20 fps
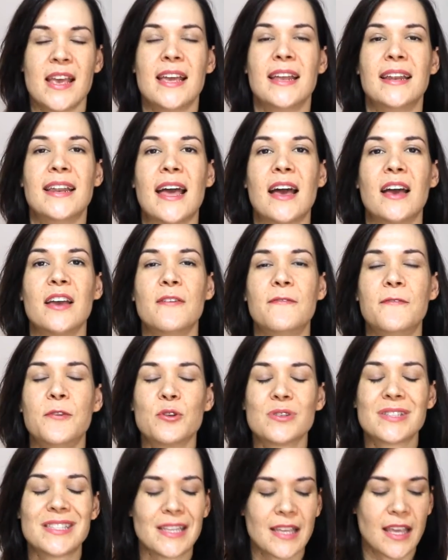Now, if
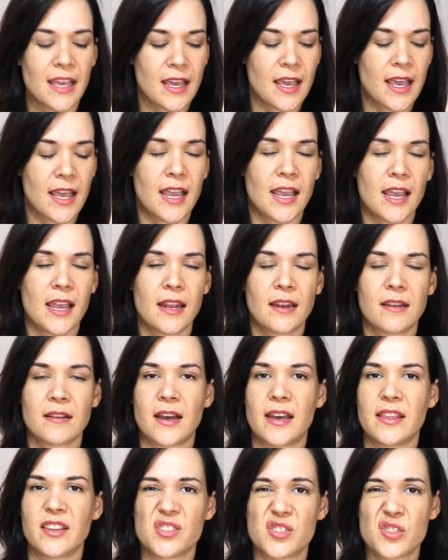you're singing in
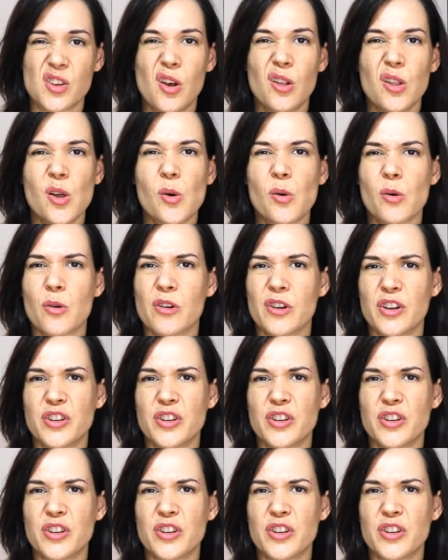either solo or in